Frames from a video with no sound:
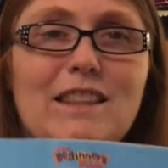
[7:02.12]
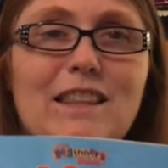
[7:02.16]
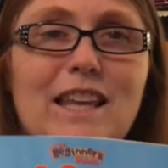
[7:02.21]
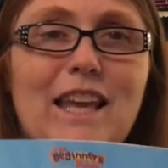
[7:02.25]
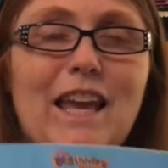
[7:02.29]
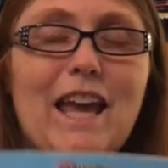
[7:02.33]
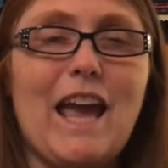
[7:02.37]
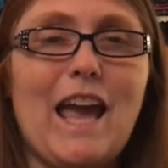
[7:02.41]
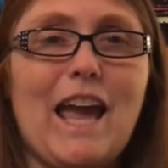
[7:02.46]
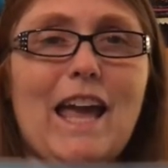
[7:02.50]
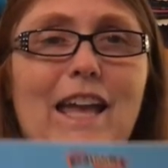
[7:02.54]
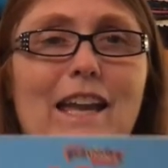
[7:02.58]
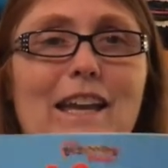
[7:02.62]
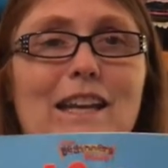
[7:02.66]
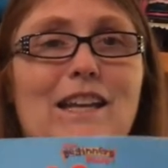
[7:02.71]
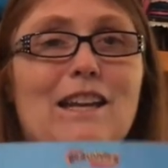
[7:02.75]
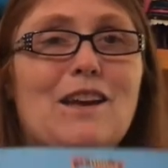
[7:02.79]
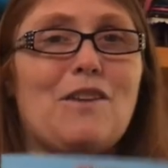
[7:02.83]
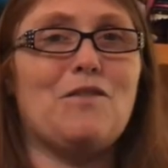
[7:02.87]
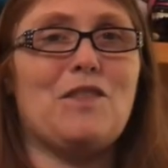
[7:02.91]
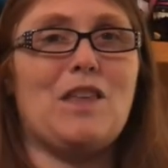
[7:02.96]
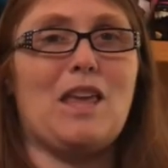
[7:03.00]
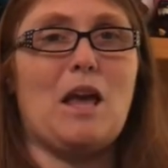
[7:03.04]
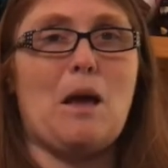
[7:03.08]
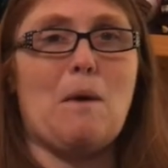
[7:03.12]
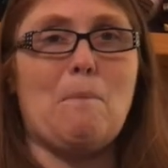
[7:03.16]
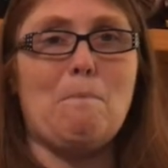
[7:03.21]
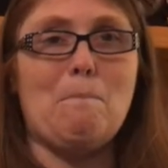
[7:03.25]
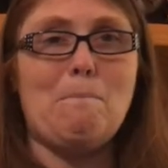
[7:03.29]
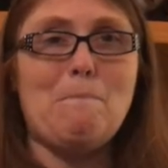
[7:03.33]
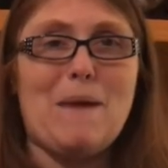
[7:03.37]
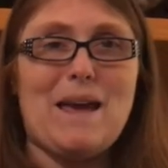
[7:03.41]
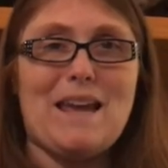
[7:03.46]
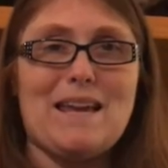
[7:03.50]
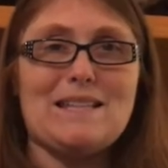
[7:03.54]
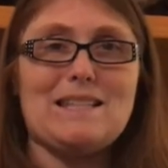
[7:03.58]
the end of the
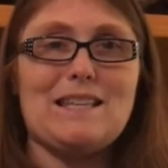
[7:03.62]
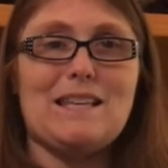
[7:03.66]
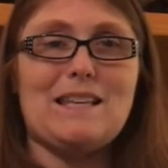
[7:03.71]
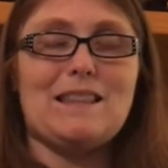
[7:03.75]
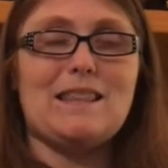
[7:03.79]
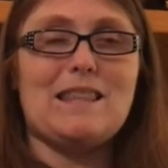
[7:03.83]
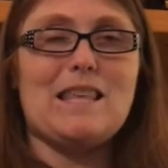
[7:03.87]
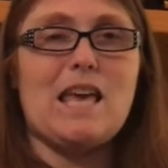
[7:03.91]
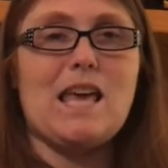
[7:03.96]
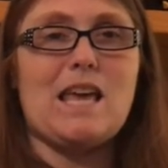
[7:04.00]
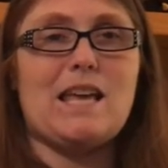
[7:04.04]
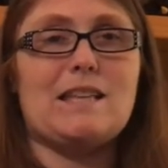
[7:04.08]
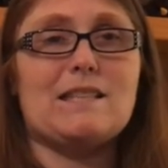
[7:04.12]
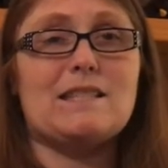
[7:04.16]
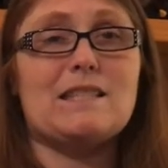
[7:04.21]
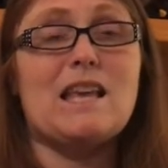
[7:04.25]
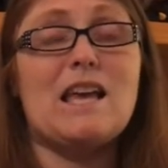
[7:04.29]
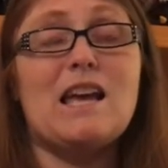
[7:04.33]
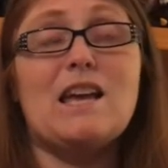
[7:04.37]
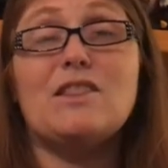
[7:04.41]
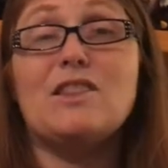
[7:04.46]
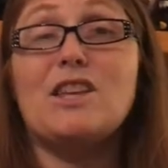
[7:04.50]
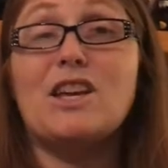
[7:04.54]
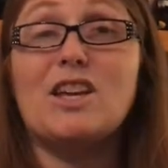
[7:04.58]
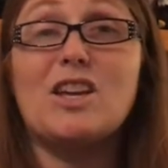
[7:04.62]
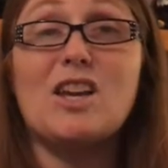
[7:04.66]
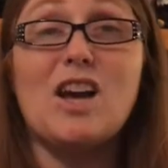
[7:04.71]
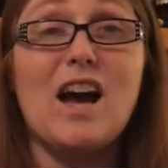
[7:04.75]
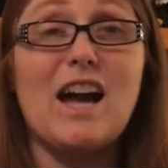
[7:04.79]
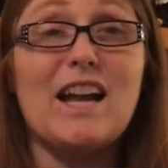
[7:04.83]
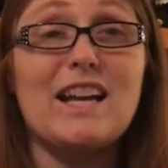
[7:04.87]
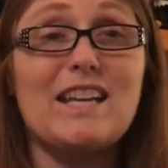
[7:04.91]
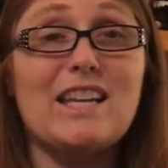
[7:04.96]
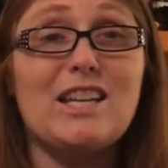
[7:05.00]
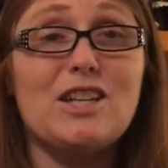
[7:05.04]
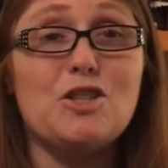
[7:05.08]
amazing things that
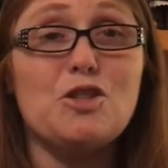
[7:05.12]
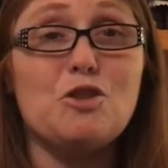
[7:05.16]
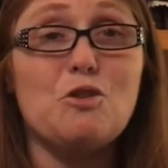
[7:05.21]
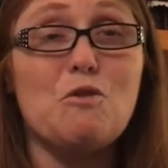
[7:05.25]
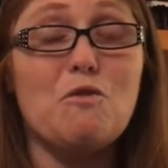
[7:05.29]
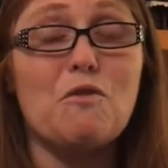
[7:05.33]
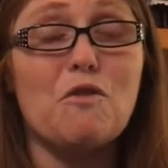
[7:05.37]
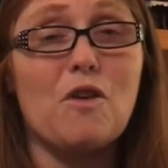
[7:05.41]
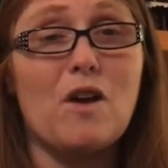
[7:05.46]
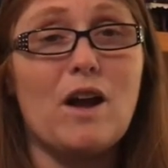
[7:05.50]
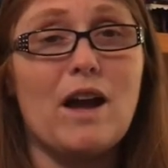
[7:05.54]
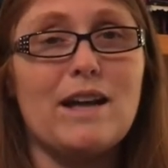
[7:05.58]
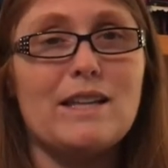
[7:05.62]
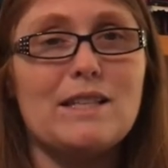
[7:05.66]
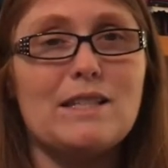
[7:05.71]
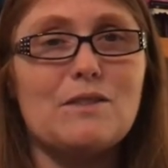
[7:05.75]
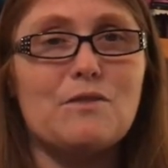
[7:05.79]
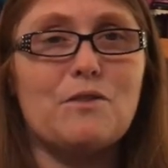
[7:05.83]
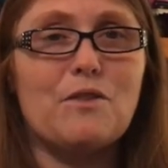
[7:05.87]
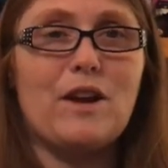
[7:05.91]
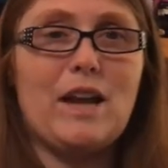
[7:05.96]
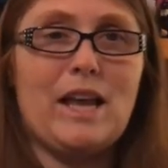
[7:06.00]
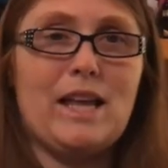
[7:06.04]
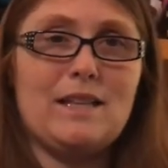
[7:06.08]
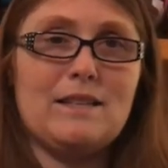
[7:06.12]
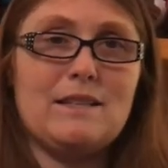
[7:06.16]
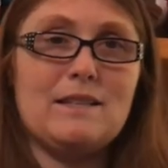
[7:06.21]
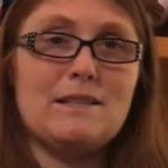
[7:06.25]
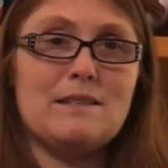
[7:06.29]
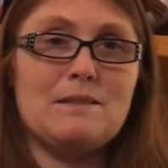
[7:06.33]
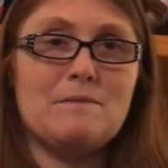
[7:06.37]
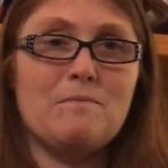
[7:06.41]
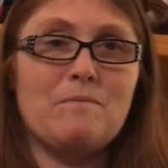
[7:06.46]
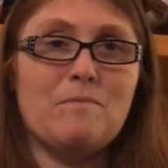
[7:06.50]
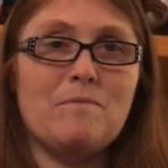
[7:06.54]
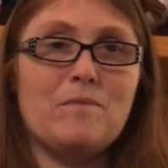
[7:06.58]
God can do for us, friends.
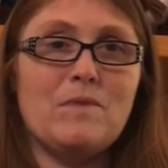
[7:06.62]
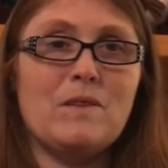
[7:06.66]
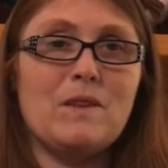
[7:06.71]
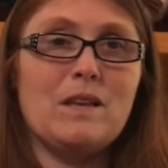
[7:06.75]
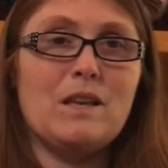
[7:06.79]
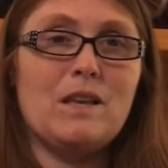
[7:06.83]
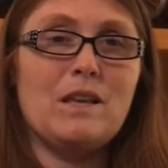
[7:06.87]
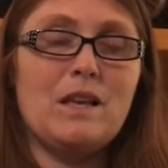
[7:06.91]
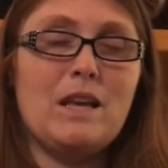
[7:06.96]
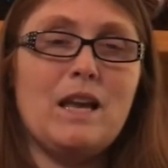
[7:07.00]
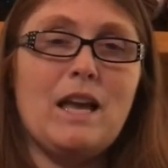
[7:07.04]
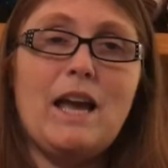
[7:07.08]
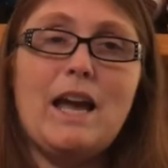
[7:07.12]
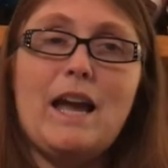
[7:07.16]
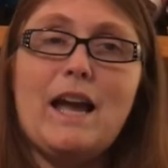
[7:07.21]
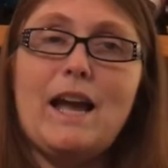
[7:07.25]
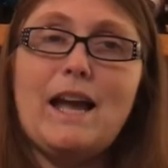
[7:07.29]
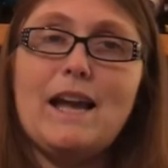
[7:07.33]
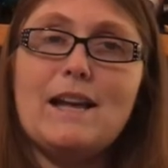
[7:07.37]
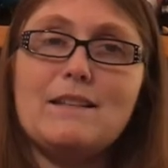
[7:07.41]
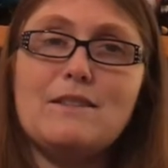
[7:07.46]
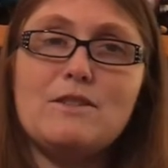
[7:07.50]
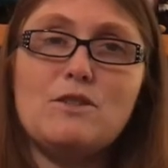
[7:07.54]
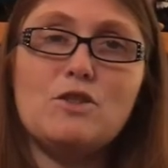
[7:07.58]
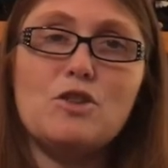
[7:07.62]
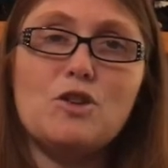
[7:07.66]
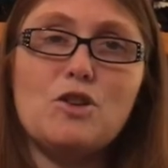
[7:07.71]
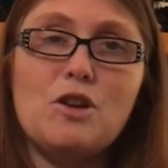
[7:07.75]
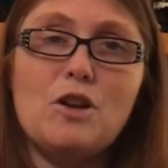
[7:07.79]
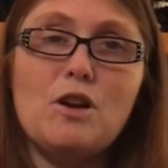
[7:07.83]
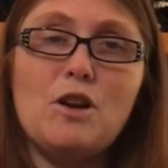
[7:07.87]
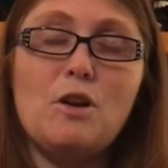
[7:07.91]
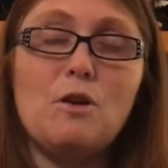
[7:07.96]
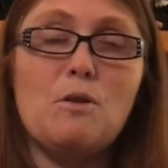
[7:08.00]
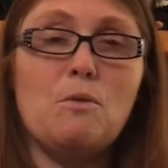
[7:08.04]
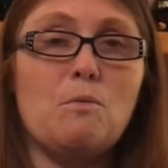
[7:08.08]

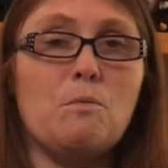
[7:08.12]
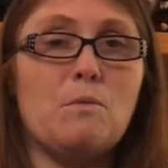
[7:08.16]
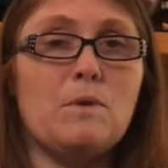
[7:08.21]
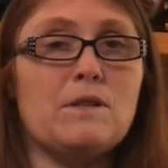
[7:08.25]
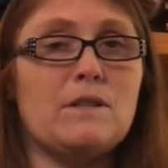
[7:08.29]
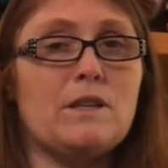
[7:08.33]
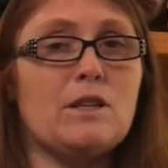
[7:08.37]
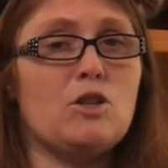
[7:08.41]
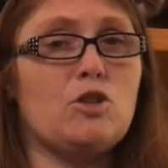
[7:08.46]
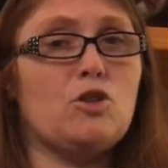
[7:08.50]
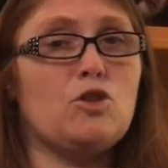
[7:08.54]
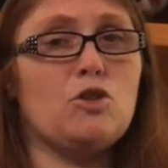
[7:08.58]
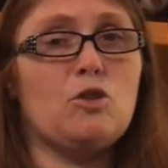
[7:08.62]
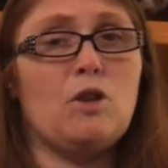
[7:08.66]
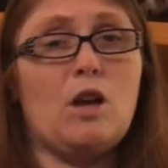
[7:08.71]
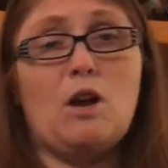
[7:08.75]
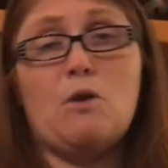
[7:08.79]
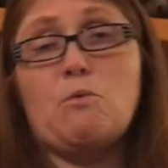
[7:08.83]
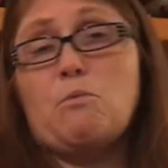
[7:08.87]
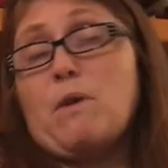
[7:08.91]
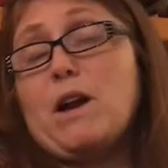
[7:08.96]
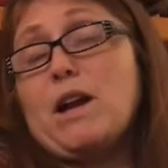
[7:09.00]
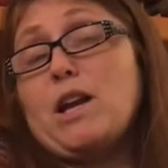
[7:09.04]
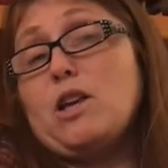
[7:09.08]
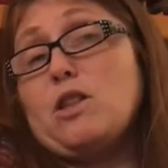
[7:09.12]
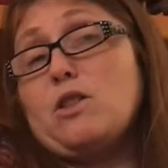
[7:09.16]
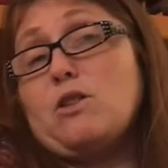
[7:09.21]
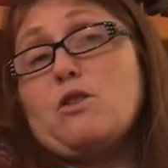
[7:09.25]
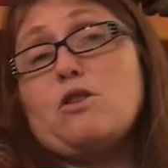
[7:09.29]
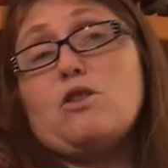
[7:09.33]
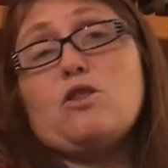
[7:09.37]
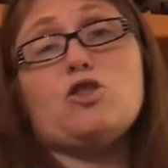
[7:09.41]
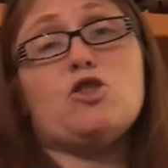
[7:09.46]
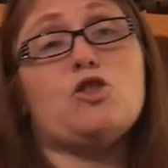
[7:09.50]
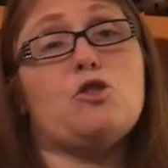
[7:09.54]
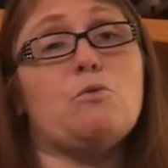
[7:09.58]
Esther was a regular
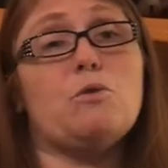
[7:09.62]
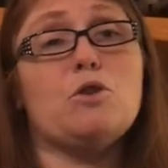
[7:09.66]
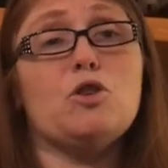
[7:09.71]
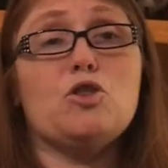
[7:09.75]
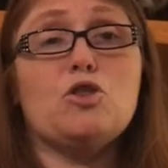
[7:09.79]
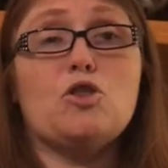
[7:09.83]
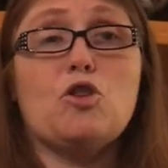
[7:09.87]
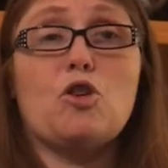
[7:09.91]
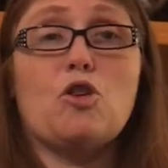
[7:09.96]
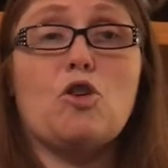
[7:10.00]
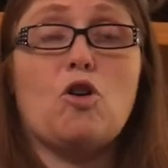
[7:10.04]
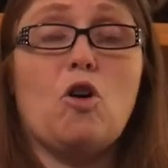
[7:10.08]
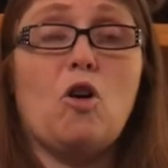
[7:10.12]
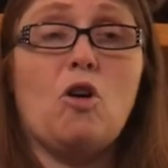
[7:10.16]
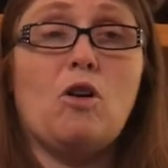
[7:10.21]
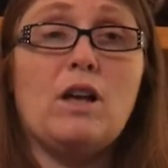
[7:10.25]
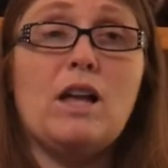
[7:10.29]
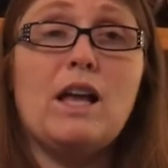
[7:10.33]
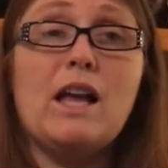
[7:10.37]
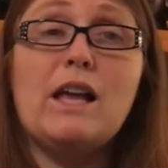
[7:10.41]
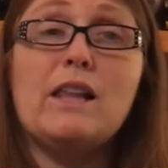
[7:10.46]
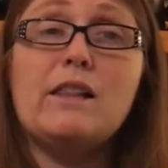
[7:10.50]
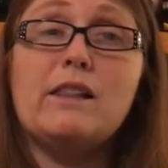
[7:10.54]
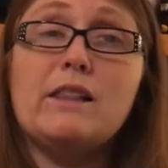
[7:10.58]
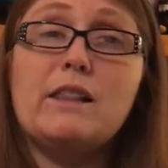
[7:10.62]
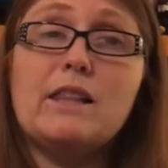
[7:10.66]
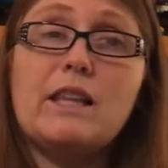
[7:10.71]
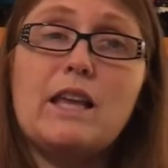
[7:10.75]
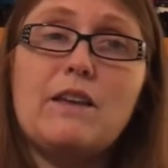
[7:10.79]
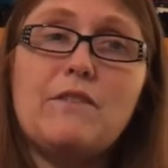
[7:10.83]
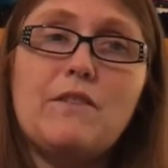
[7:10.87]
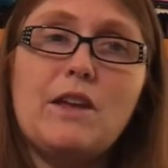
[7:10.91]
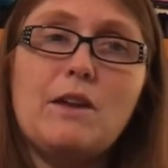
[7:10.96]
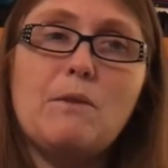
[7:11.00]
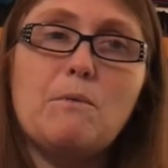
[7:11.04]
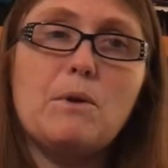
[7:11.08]
Jewish girl
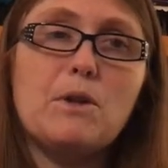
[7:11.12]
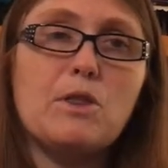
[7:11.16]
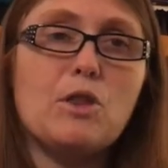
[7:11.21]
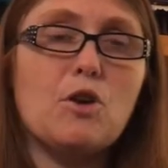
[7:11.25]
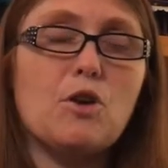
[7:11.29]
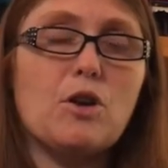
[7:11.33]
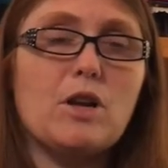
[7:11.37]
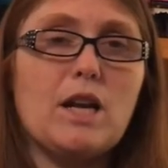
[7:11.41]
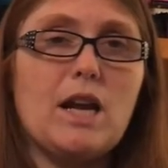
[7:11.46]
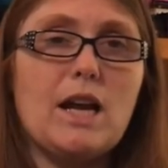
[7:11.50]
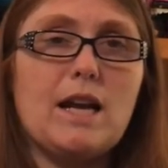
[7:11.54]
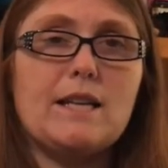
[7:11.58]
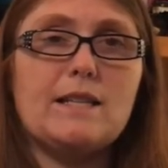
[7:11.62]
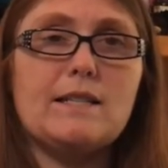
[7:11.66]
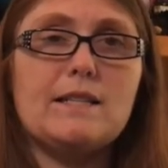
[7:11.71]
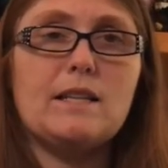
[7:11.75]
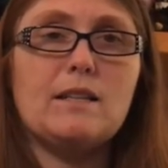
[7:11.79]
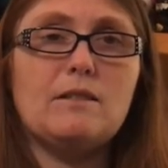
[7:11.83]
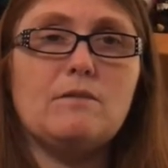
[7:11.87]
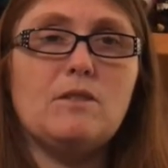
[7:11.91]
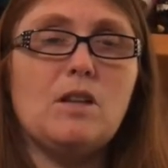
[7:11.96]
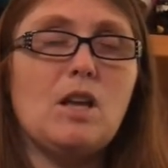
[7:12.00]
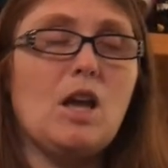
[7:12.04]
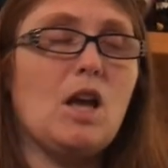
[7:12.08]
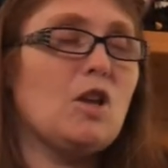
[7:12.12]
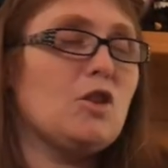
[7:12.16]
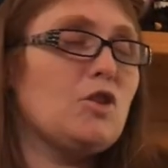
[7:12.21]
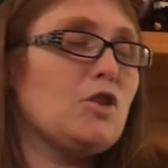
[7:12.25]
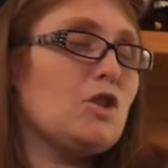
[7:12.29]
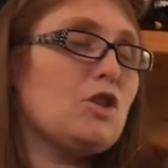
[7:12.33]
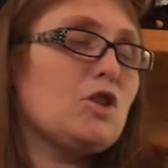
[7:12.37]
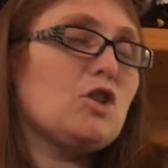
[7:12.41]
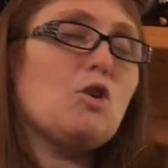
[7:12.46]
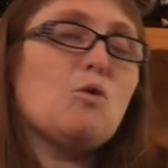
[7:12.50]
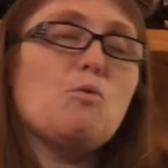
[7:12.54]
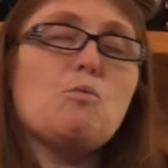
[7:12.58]
living with her cousin,
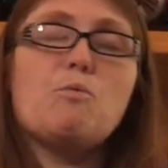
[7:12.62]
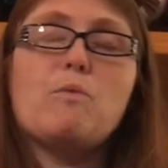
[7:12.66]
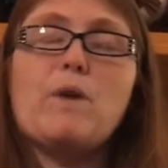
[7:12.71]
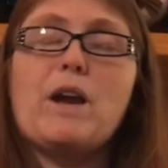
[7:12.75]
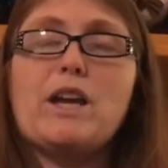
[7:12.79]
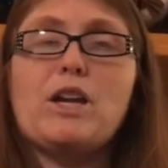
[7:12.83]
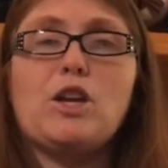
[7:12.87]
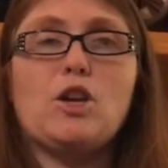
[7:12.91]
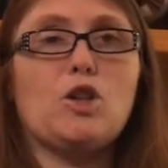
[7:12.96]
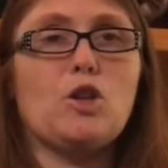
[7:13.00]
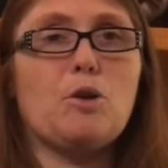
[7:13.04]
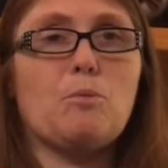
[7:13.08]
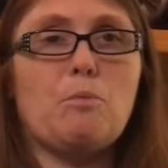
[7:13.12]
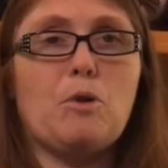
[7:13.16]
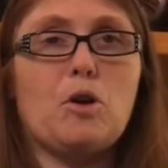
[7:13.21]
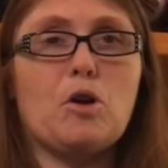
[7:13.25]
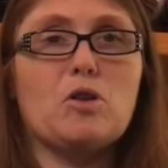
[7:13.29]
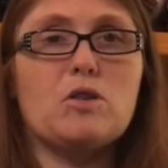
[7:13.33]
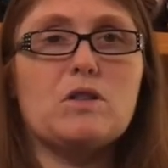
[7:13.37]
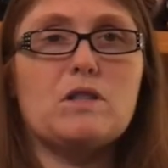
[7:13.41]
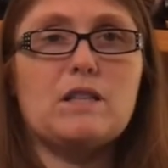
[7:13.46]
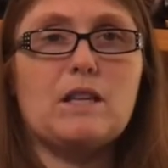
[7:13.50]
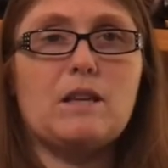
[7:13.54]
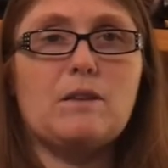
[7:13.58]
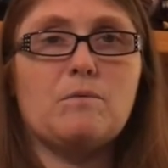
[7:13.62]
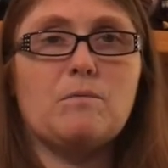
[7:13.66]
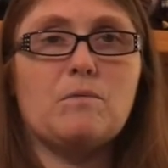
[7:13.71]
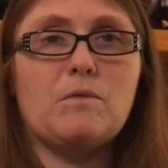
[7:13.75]
just a regular person.